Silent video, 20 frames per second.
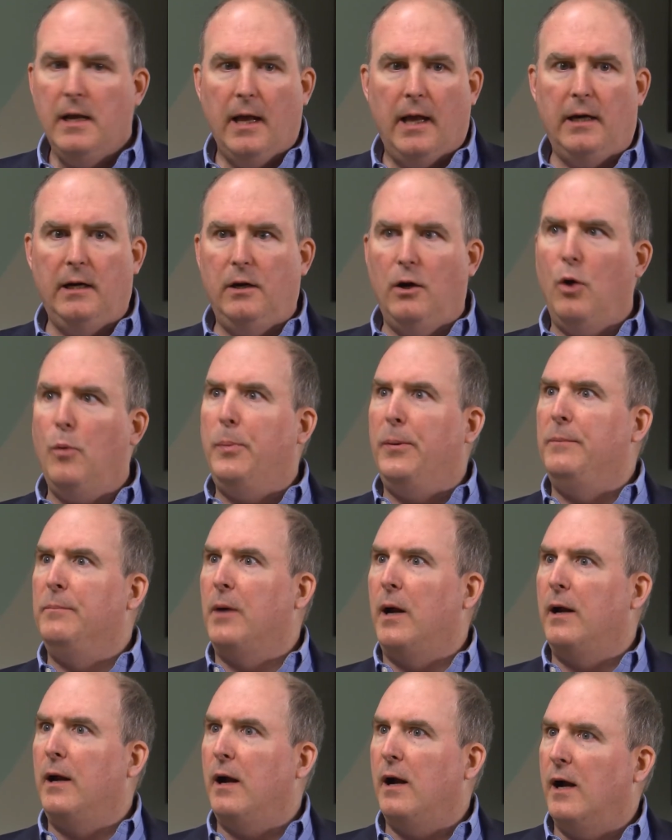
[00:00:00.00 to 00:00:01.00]
And it opened
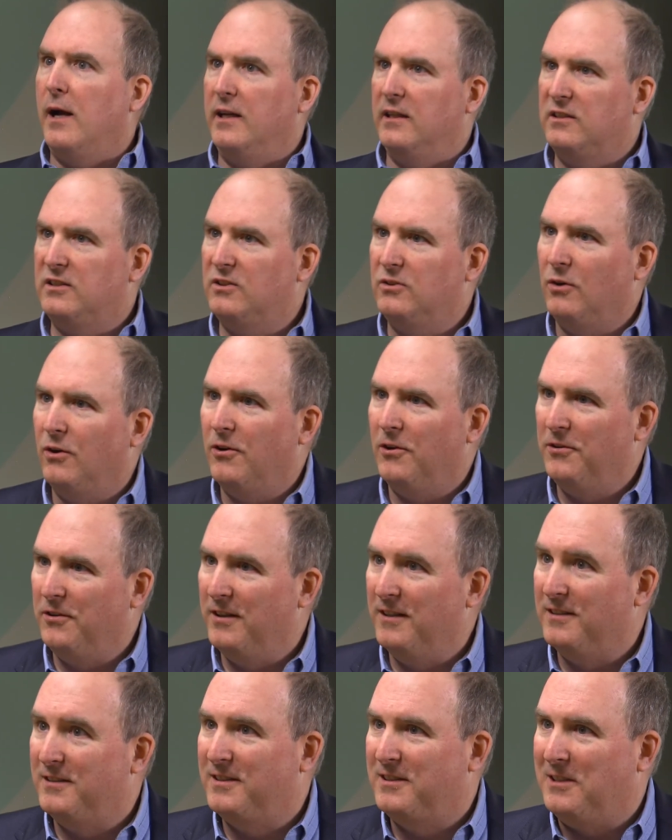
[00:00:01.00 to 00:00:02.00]
my eyes to all
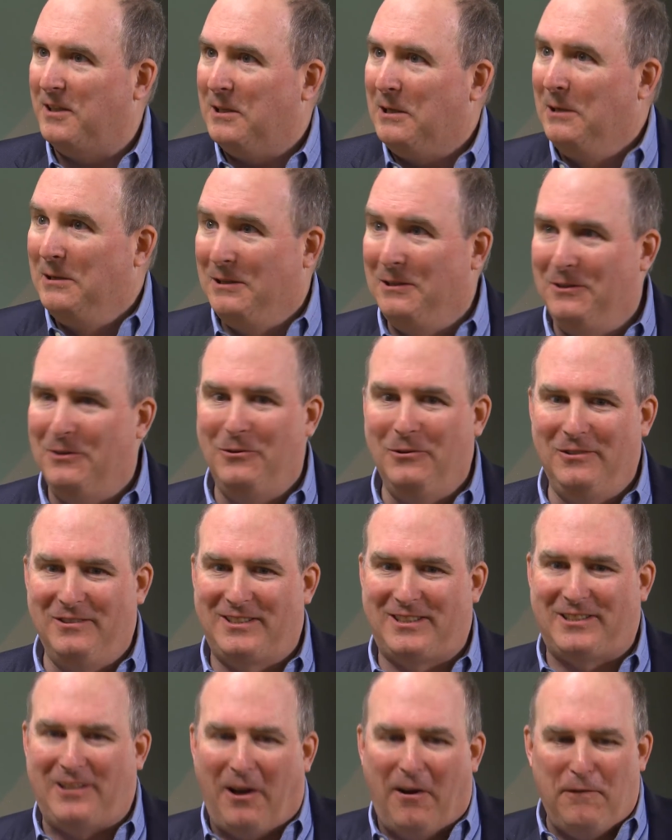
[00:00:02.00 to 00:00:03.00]
this new
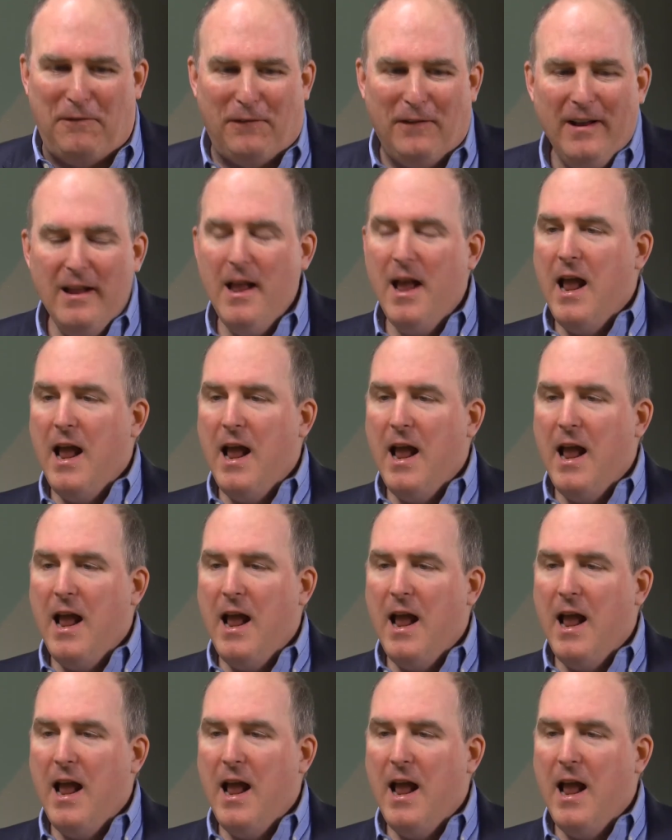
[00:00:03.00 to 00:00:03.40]
stuff.